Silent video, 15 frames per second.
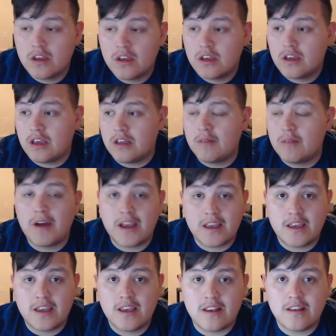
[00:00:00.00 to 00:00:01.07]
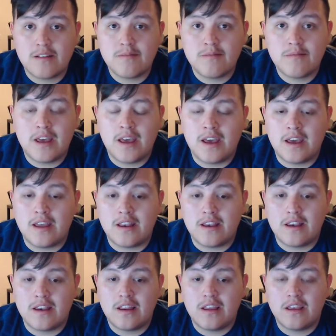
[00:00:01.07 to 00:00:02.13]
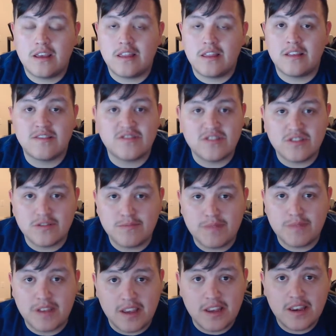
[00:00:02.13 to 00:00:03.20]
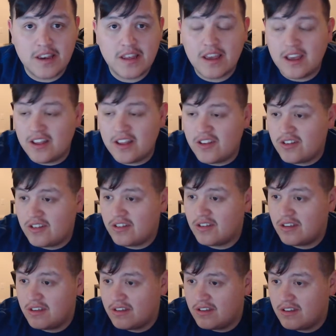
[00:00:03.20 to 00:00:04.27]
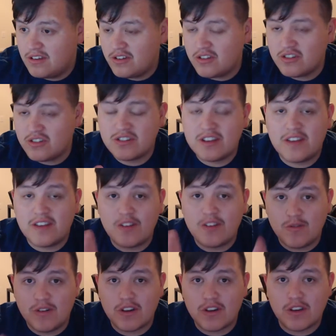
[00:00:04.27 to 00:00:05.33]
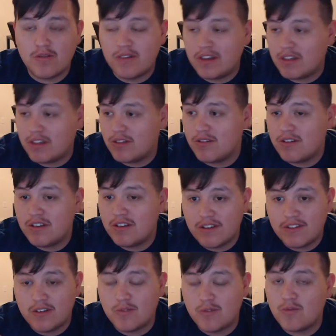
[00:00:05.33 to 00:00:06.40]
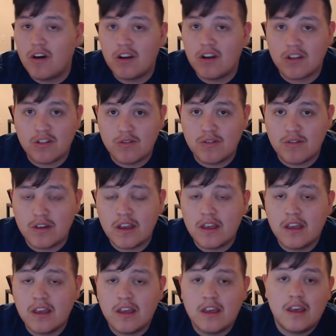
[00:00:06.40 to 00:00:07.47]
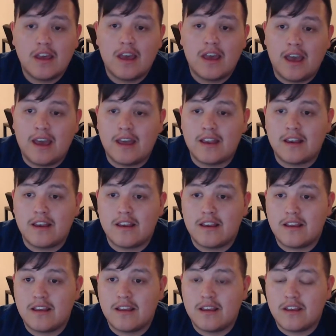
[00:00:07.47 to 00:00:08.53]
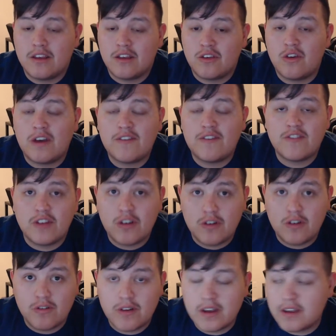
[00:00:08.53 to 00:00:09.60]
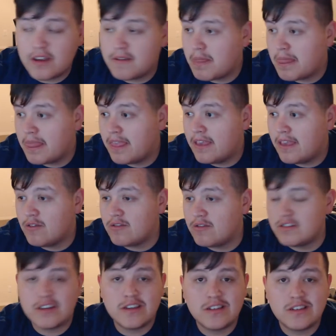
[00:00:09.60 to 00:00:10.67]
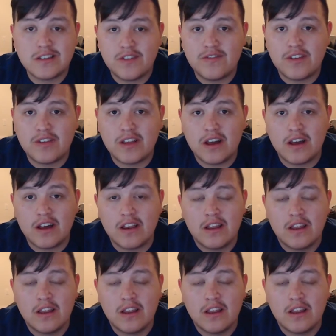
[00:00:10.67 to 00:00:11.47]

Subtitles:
in my kingdom, and this is a beginning, and you just have to work your way through it. You have to walk through it, and you have to know, right? When you get saved in God,